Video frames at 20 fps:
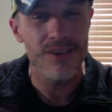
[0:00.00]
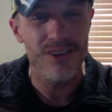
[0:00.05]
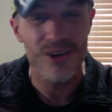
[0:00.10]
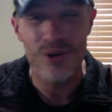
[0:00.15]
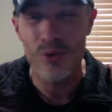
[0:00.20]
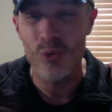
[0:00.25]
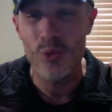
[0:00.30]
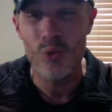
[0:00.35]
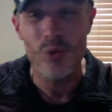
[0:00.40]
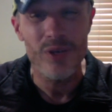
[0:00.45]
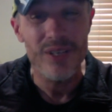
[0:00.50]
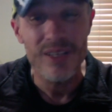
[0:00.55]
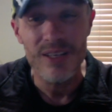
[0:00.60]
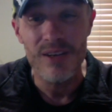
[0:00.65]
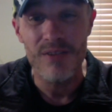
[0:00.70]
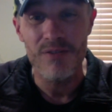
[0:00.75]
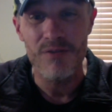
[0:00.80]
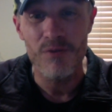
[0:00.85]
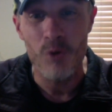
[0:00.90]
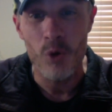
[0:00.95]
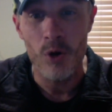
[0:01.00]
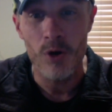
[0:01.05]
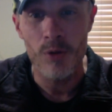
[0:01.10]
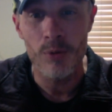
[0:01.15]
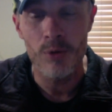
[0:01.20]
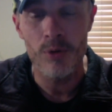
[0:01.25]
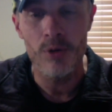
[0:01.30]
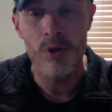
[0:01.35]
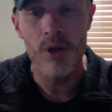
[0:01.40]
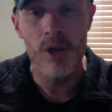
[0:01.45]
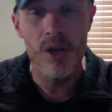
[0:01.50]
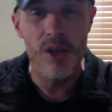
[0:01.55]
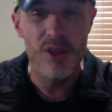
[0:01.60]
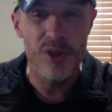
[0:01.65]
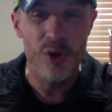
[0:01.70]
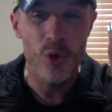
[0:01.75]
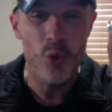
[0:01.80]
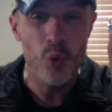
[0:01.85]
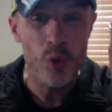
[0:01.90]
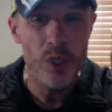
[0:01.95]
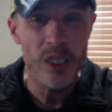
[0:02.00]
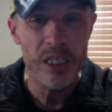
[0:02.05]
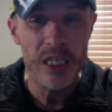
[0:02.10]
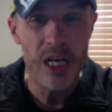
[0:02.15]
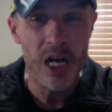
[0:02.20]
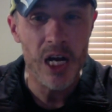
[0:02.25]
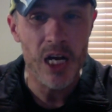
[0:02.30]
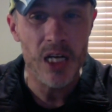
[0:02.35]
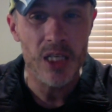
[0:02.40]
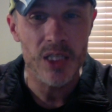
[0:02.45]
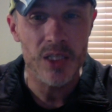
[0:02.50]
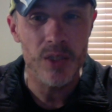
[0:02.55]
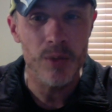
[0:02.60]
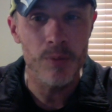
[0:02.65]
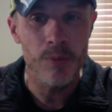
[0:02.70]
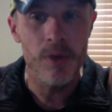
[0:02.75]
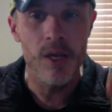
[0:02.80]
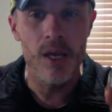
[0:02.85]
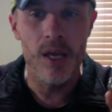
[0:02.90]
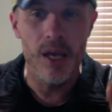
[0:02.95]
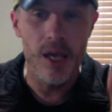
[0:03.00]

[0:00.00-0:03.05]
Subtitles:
They're really affordable, they're really awesome,